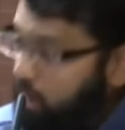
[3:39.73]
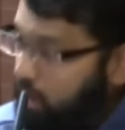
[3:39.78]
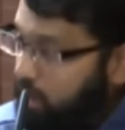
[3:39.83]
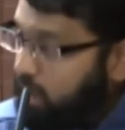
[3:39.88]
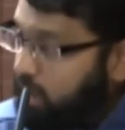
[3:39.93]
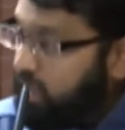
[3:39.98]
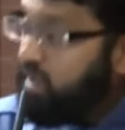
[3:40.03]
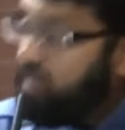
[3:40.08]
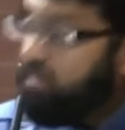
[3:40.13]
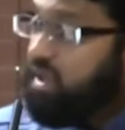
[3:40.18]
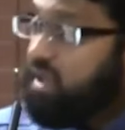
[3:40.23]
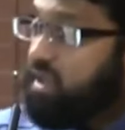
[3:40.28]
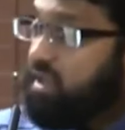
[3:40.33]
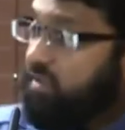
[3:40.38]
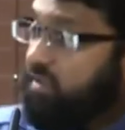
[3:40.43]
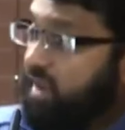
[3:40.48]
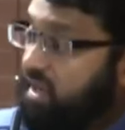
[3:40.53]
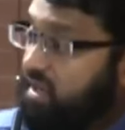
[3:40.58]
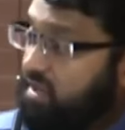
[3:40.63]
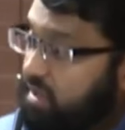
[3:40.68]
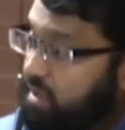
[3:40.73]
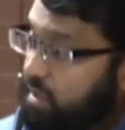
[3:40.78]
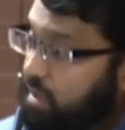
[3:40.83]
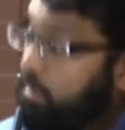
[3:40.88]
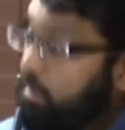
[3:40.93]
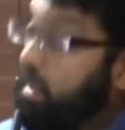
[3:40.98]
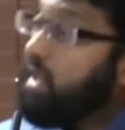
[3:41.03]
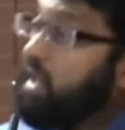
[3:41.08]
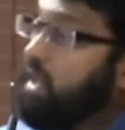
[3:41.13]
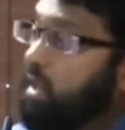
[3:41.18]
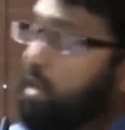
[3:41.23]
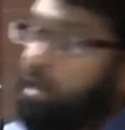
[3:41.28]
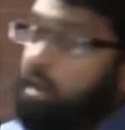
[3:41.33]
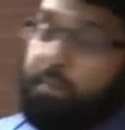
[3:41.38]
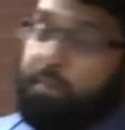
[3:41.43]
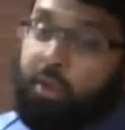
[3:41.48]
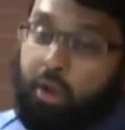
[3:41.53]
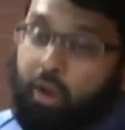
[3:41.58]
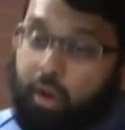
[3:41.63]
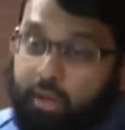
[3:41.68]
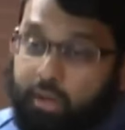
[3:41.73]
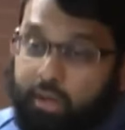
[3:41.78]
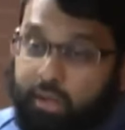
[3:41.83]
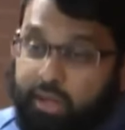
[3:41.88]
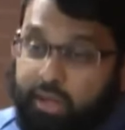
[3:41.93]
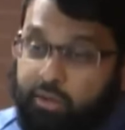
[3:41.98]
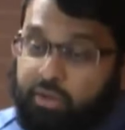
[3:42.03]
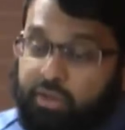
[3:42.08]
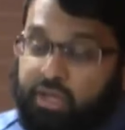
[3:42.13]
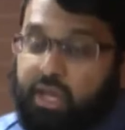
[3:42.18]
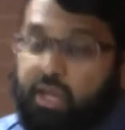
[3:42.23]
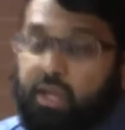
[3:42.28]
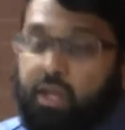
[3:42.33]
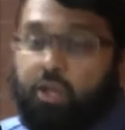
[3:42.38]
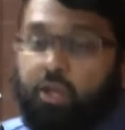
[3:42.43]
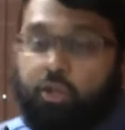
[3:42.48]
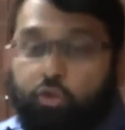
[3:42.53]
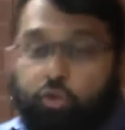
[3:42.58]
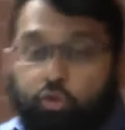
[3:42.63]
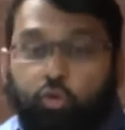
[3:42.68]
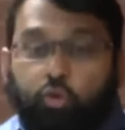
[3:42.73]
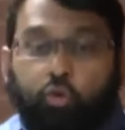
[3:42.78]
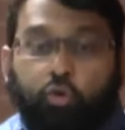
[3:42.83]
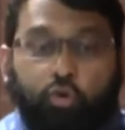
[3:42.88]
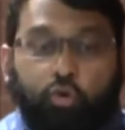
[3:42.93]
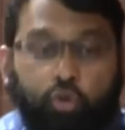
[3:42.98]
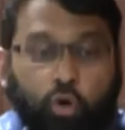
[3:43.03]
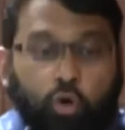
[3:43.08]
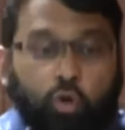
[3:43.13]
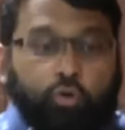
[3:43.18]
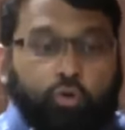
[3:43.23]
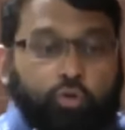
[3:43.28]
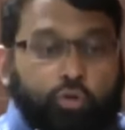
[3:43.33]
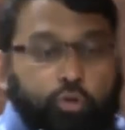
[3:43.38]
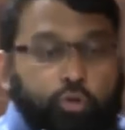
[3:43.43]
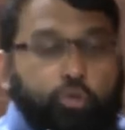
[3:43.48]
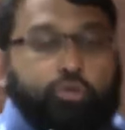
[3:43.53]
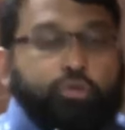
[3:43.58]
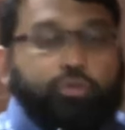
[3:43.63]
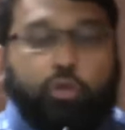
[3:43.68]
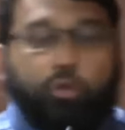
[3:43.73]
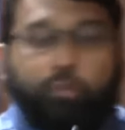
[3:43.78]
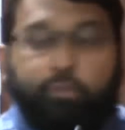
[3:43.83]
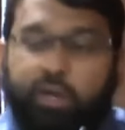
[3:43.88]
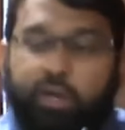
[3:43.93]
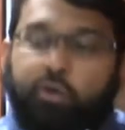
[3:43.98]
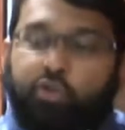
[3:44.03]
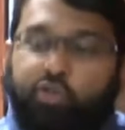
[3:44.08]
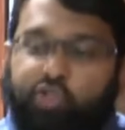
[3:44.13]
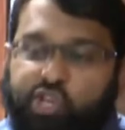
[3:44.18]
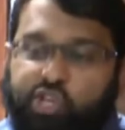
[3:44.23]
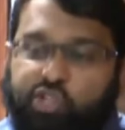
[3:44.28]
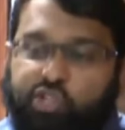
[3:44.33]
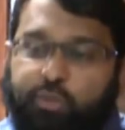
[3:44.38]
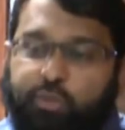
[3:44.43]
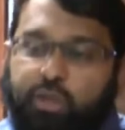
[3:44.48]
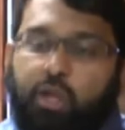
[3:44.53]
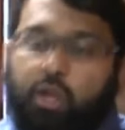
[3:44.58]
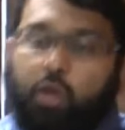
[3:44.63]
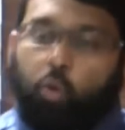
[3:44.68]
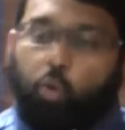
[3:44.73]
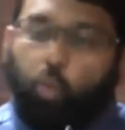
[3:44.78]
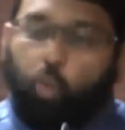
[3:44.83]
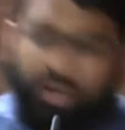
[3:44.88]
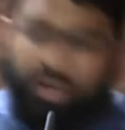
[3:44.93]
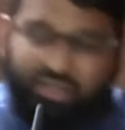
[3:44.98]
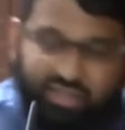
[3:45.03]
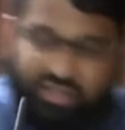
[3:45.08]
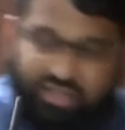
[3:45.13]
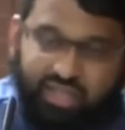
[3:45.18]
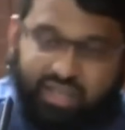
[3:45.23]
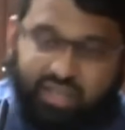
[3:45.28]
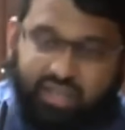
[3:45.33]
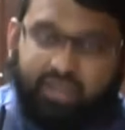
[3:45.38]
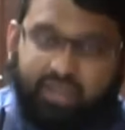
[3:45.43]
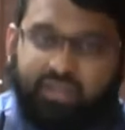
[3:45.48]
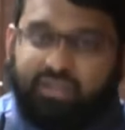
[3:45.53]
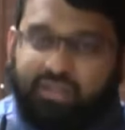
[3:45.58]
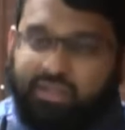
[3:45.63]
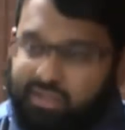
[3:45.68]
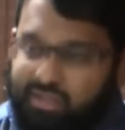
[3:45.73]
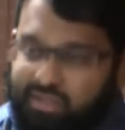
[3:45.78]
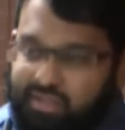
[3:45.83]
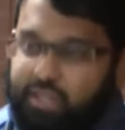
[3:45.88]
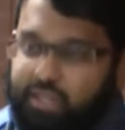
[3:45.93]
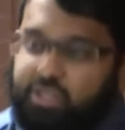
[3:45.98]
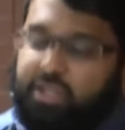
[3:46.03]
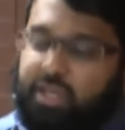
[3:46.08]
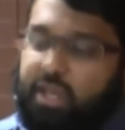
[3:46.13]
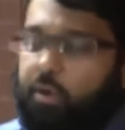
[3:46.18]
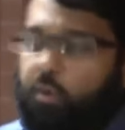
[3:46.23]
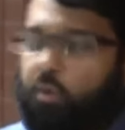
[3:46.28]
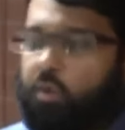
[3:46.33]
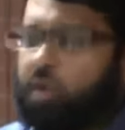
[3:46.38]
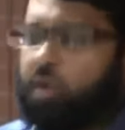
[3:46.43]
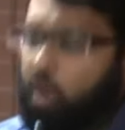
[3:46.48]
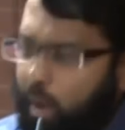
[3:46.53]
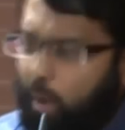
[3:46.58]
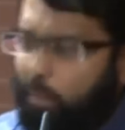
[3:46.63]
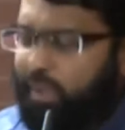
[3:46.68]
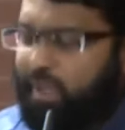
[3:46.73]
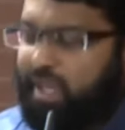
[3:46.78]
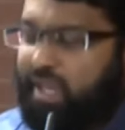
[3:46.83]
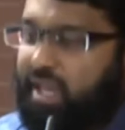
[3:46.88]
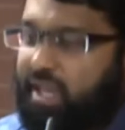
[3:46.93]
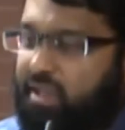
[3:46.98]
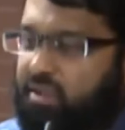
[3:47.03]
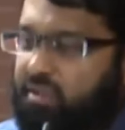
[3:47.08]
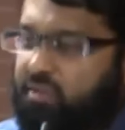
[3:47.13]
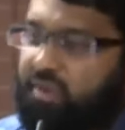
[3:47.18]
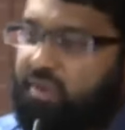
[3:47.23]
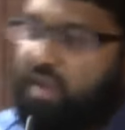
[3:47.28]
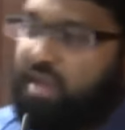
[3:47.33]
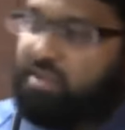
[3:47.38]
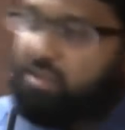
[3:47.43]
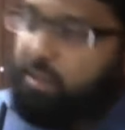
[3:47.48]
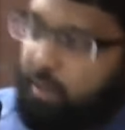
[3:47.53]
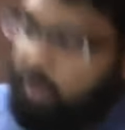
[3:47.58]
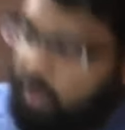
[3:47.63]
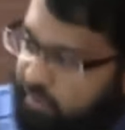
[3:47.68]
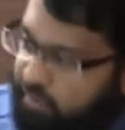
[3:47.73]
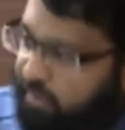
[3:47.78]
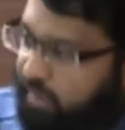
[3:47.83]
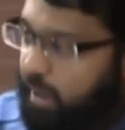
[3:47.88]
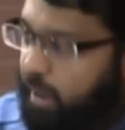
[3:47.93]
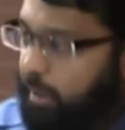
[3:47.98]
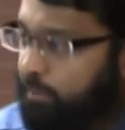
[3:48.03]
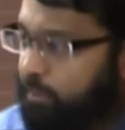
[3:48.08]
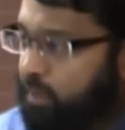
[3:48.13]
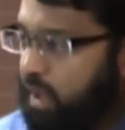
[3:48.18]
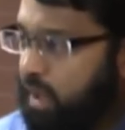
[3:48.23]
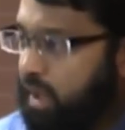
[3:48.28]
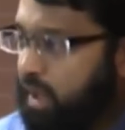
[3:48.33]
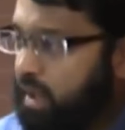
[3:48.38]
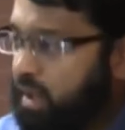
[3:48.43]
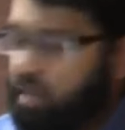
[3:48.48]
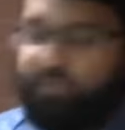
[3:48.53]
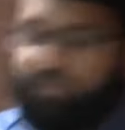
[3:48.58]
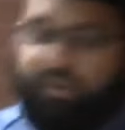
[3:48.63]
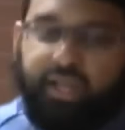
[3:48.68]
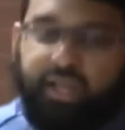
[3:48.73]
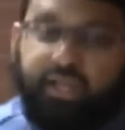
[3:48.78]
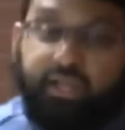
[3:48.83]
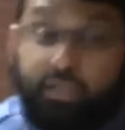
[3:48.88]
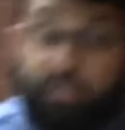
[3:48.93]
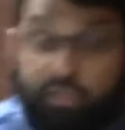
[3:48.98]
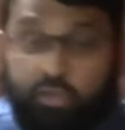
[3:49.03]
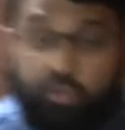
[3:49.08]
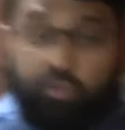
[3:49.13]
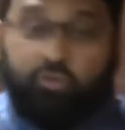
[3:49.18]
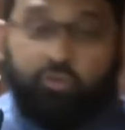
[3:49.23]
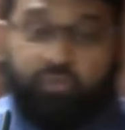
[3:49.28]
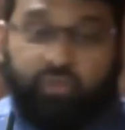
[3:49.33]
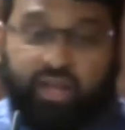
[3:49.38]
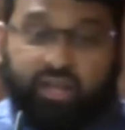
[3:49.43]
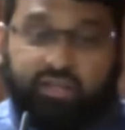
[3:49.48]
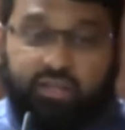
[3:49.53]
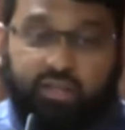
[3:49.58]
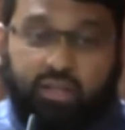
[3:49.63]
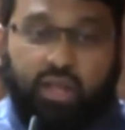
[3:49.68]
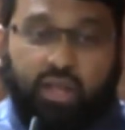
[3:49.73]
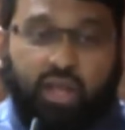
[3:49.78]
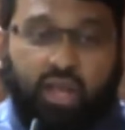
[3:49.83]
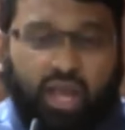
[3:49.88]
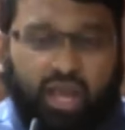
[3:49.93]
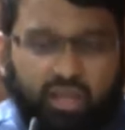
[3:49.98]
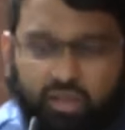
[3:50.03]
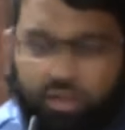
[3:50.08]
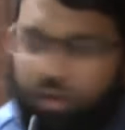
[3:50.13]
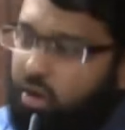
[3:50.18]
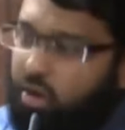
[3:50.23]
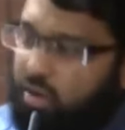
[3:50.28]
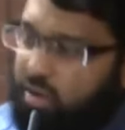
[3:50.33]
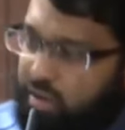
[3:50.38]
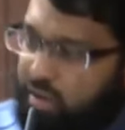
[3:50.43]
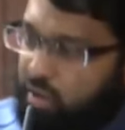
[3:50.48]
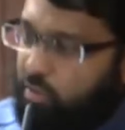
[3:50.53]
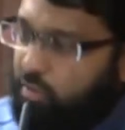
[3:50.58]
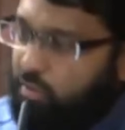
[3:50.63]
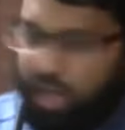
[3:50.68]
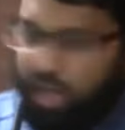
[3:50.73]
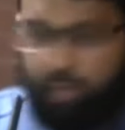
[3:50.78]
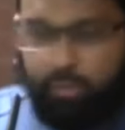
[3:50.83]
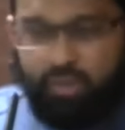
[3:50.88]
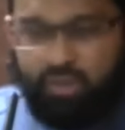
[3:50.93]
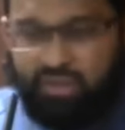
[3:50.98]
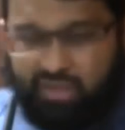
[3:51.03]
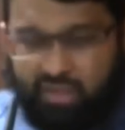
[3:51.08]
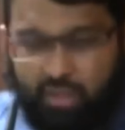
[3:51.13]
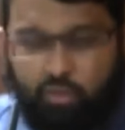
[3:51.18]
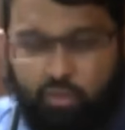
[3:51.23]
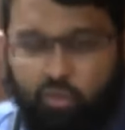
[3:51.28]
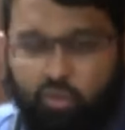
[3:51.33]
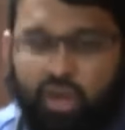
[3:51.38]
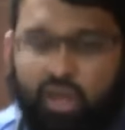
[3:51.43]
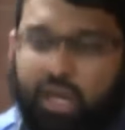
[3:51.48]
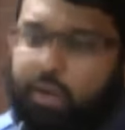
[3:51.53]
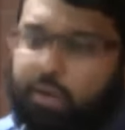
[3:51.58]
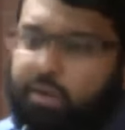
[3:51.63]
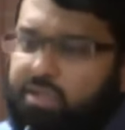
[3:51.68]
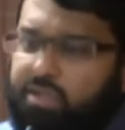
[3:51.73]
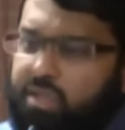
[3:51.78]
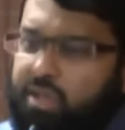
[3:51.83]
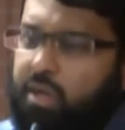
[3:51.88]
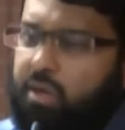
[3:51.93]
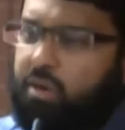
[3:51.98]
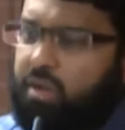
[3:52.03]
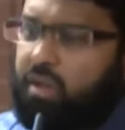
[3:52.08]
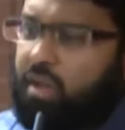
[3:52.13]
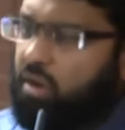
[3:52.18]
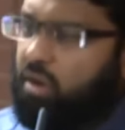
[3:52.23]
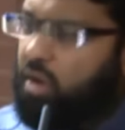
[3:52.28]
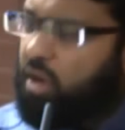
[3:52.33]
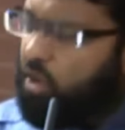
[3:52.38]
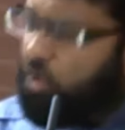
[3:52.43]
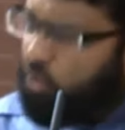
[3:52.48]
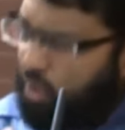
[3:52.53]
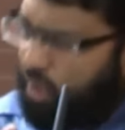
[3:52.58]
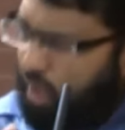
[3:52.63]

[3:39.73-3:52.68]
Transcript: leaving the fast and then making it up on a later day. You know, use your better judgment. What sickness is such that it will complicate the fast if I continue fasting? And there might be some gray areas here and there. You're